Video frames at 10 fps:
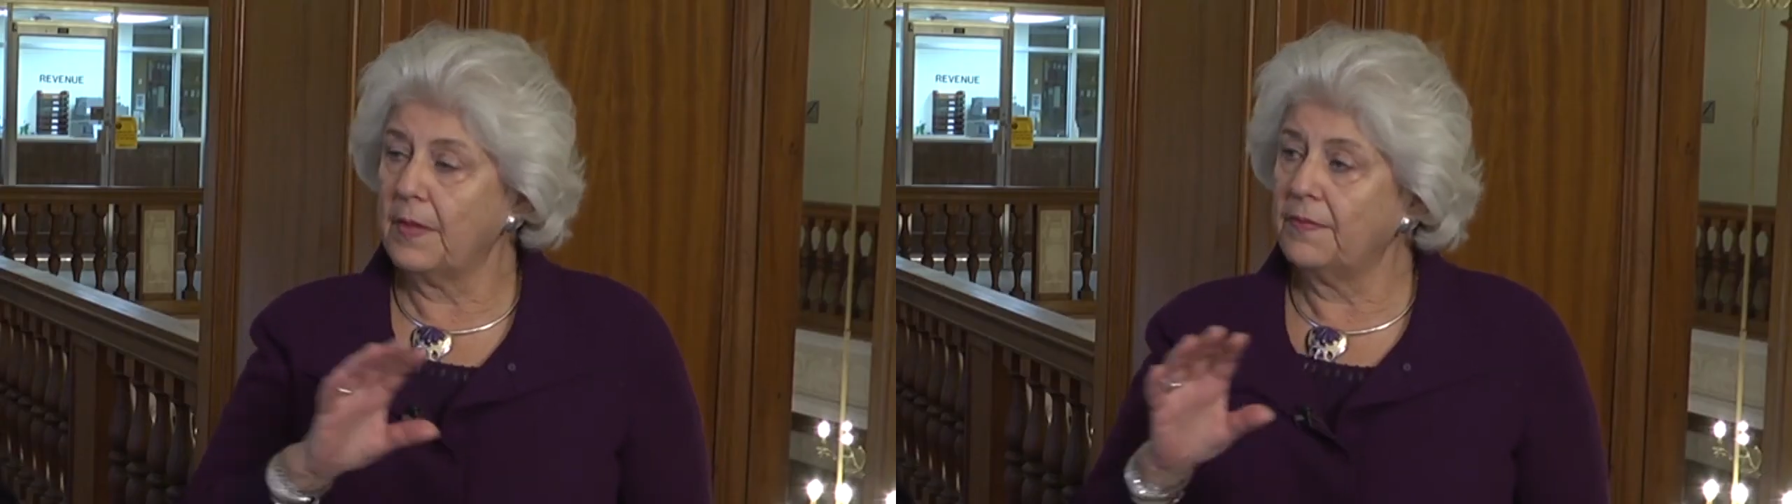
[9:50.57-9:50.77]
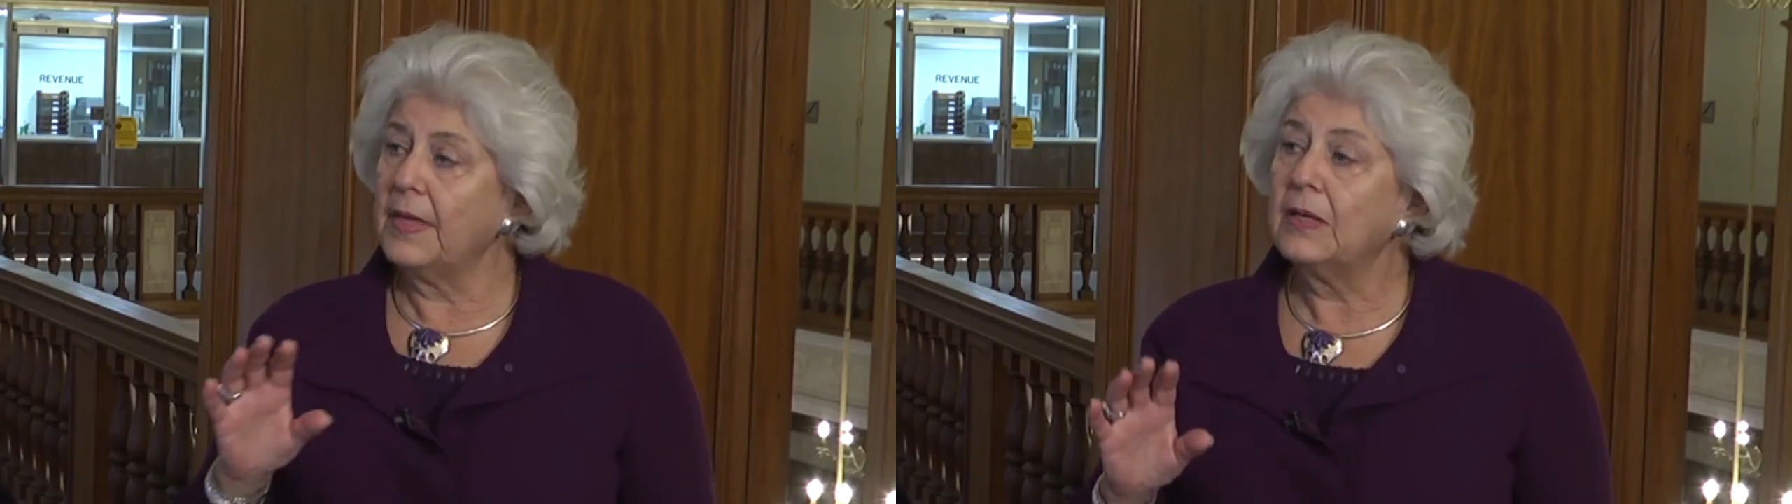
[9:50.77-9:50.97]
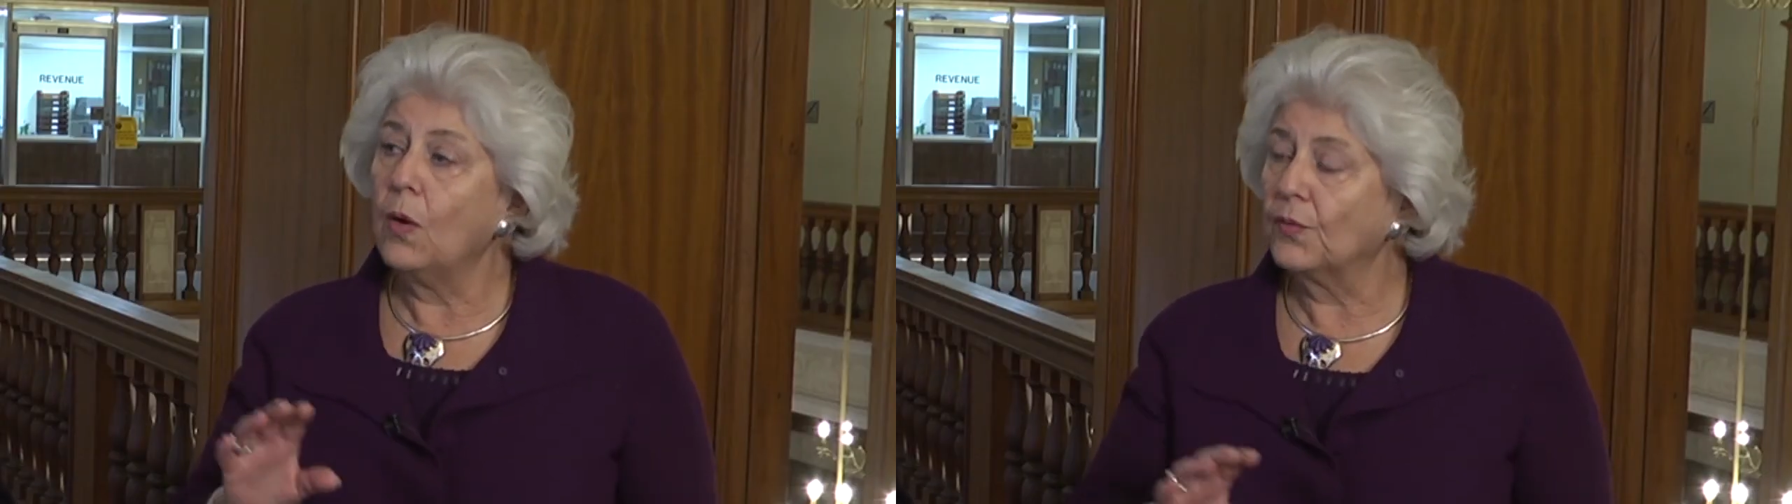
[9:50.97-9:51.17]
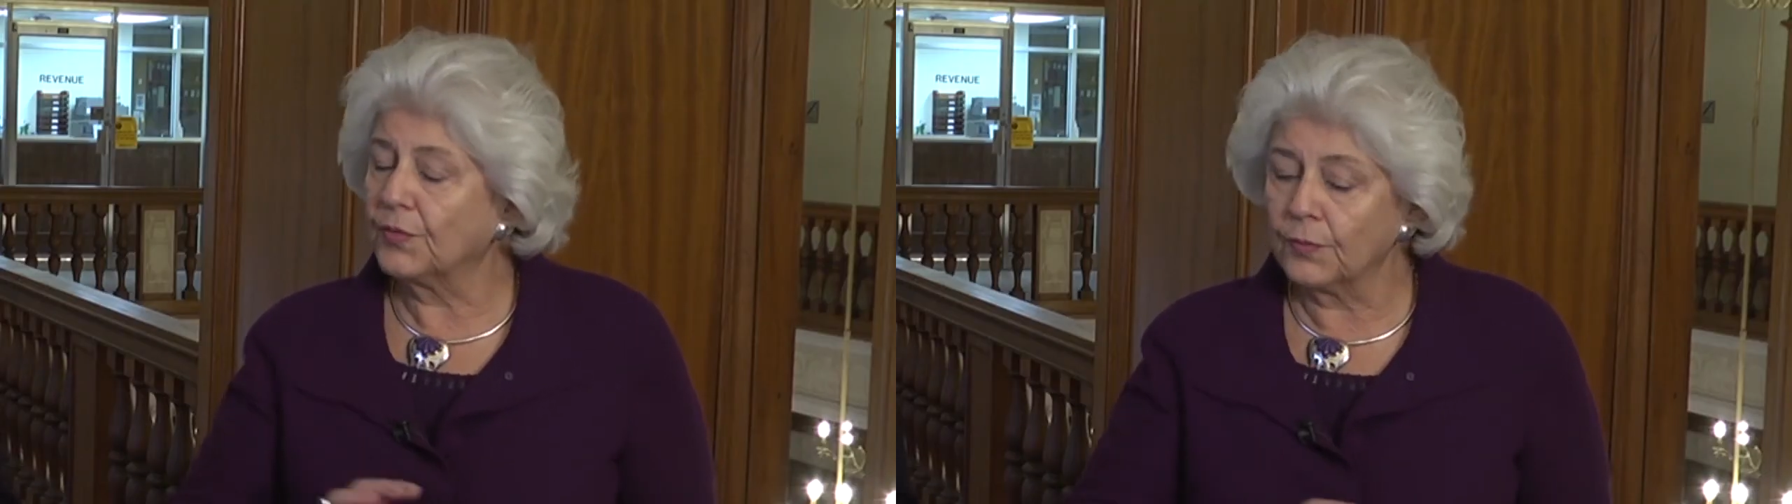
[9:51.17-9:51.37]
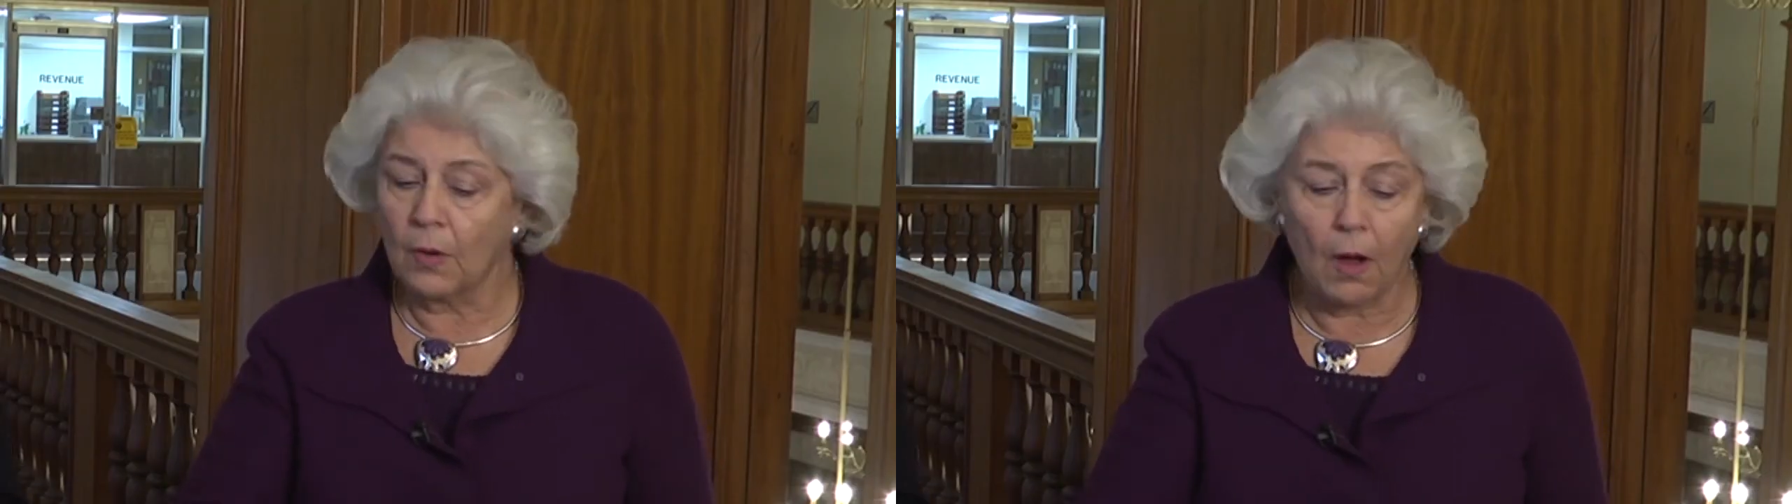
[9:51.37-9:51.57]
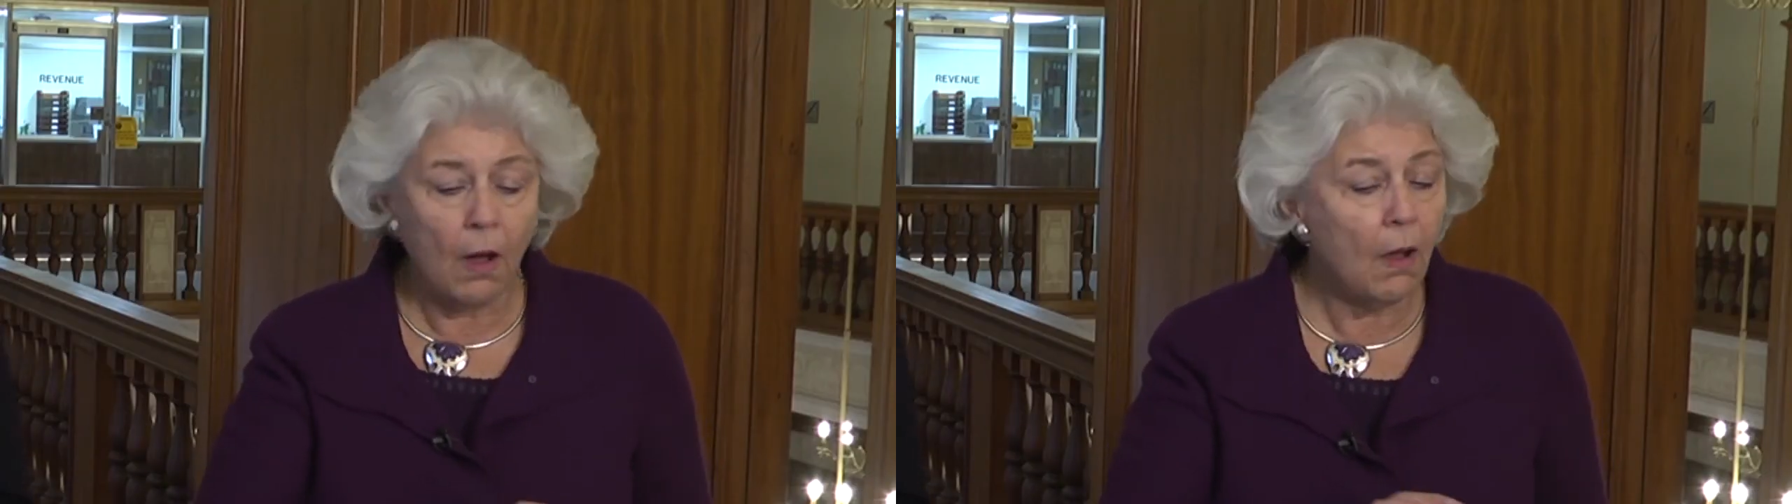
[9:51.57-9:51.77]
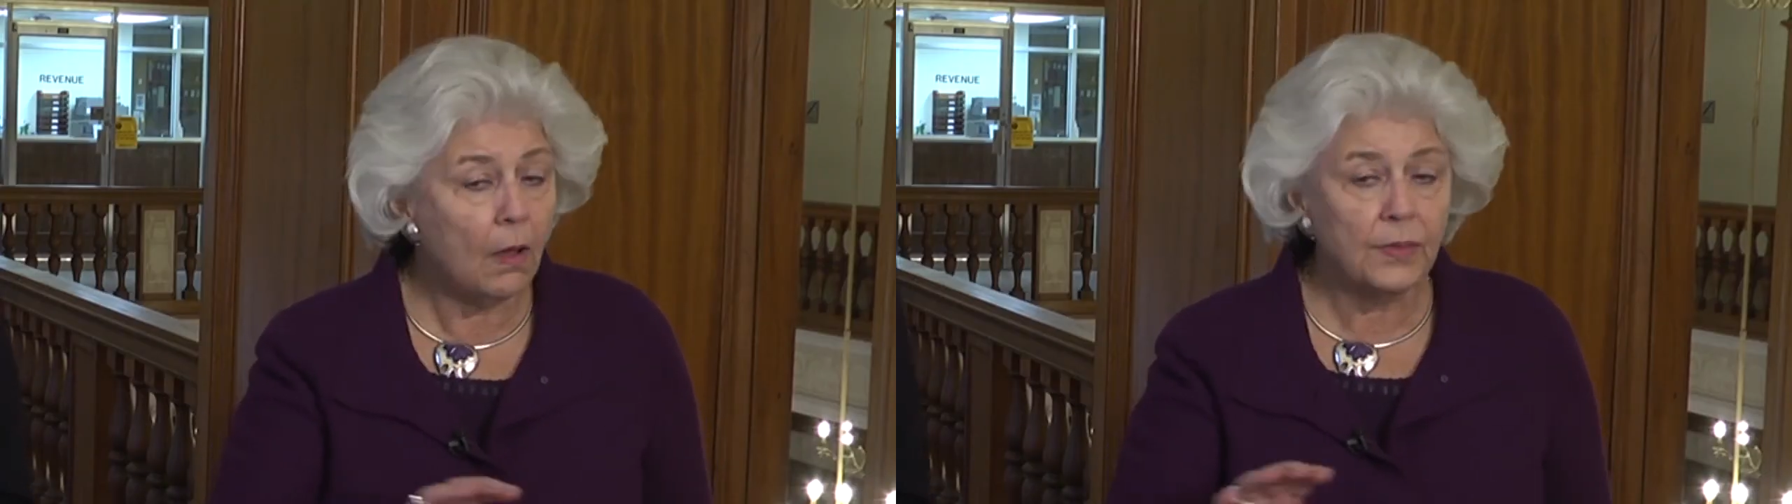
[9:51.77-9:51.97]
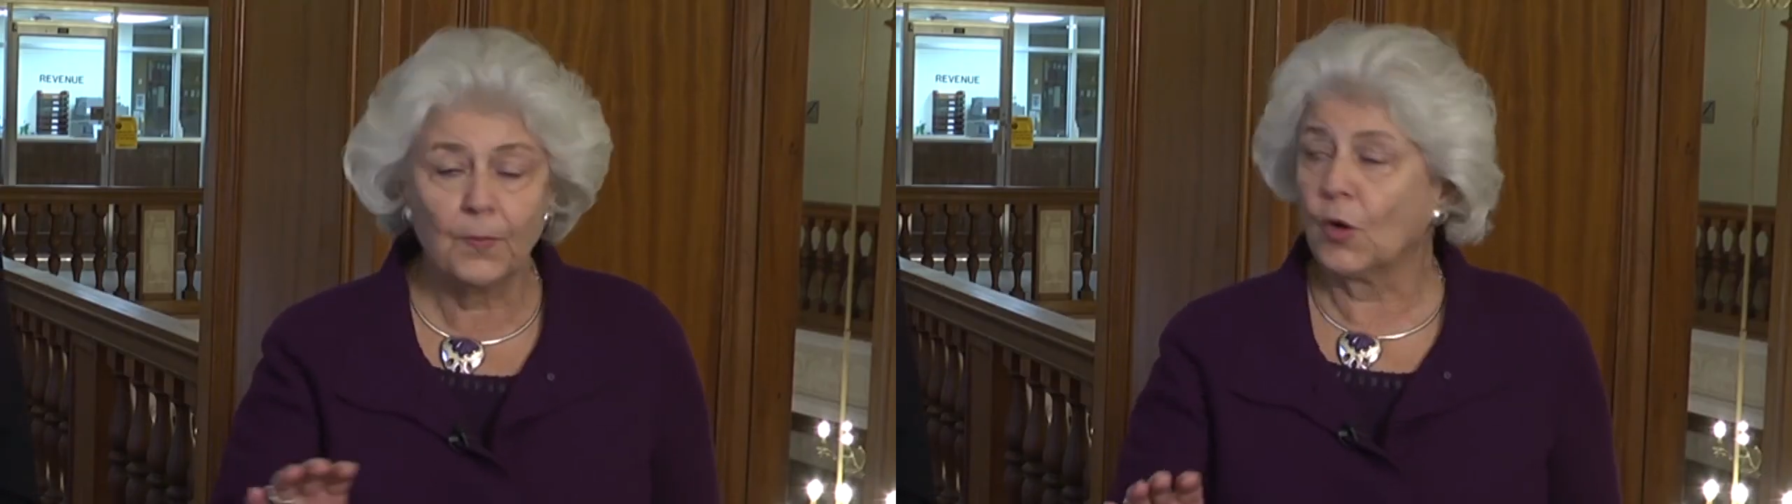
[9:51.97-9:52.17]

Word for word: they go through all the